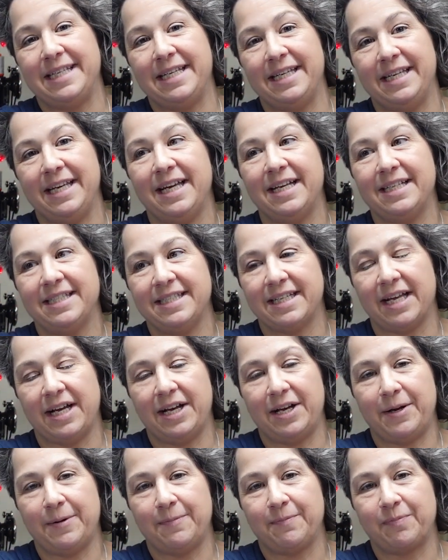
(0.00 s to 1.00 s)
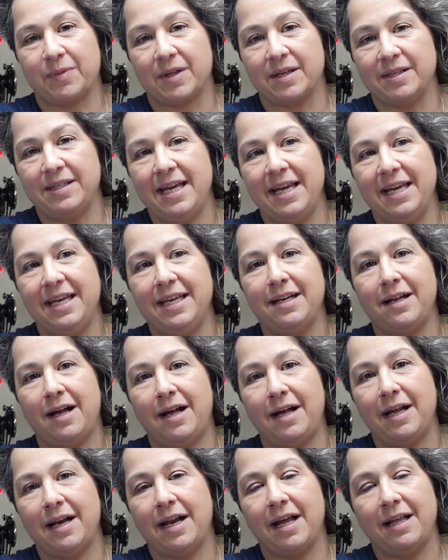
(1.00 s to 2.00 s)
He has taken
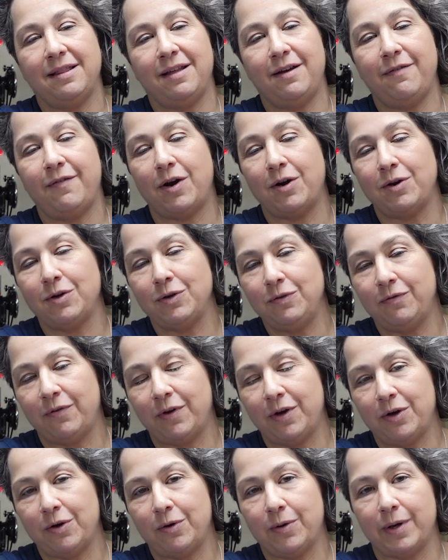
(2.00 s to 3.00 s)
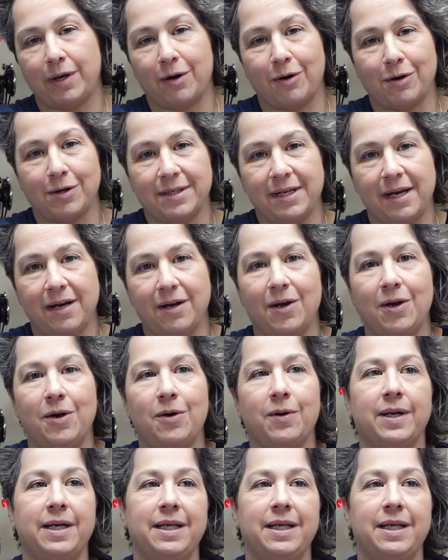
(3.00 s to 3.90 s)
on, I love Art Nouveau and Art Deco,